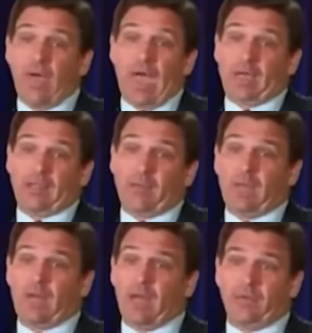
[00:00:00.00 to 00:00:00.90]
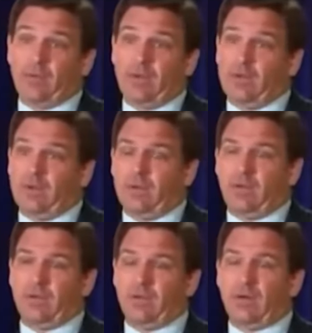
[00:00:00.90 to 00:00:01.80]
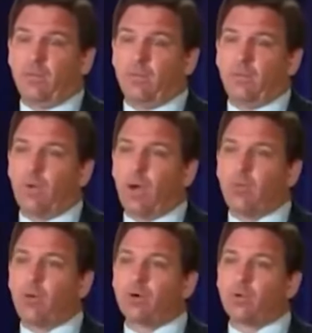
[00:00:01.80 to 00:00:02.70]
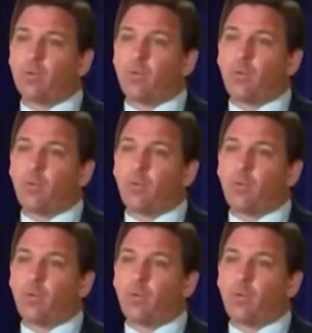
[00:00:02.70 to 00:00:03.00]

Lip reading: In fact, I mean, I wonder